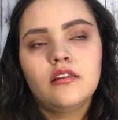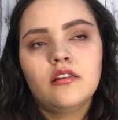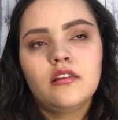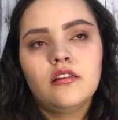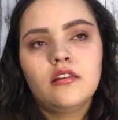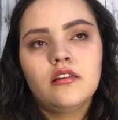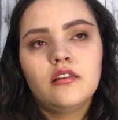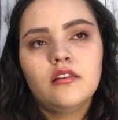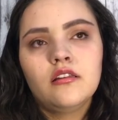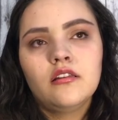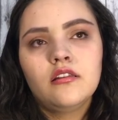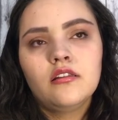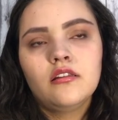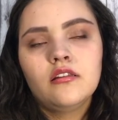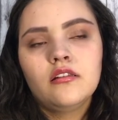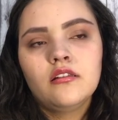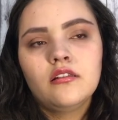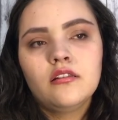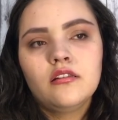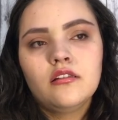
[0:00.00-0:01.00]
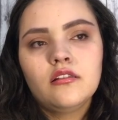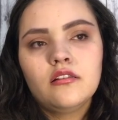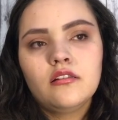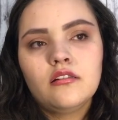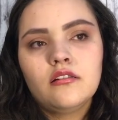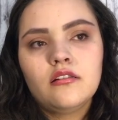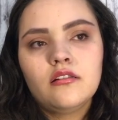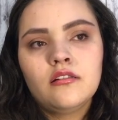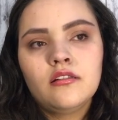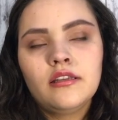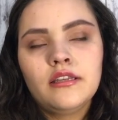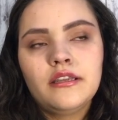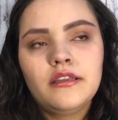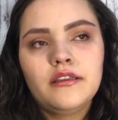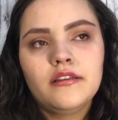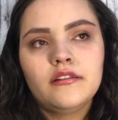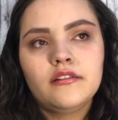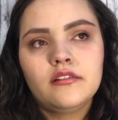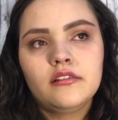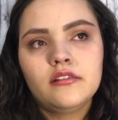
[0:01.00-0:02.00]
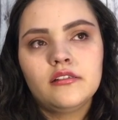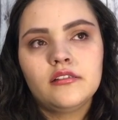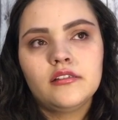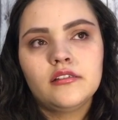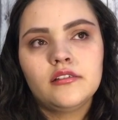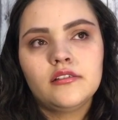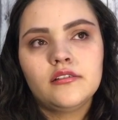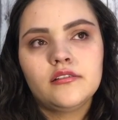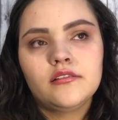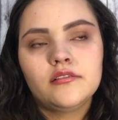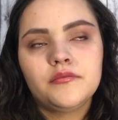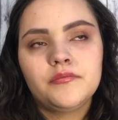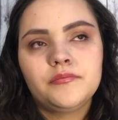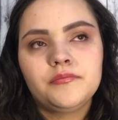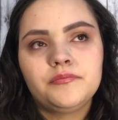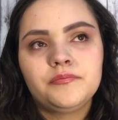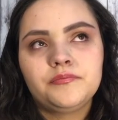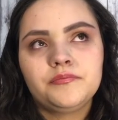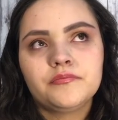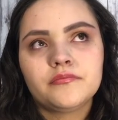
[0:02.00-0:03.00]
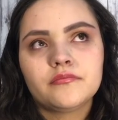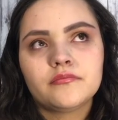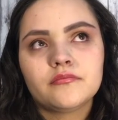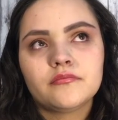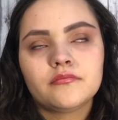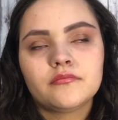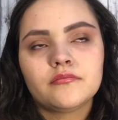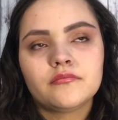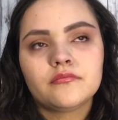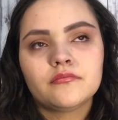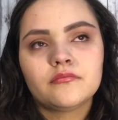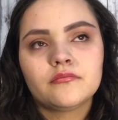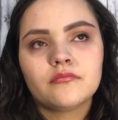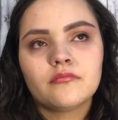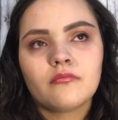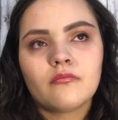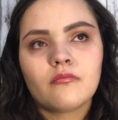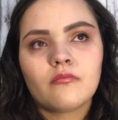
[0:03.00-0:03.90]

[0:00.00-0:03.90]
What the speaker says: [no speech]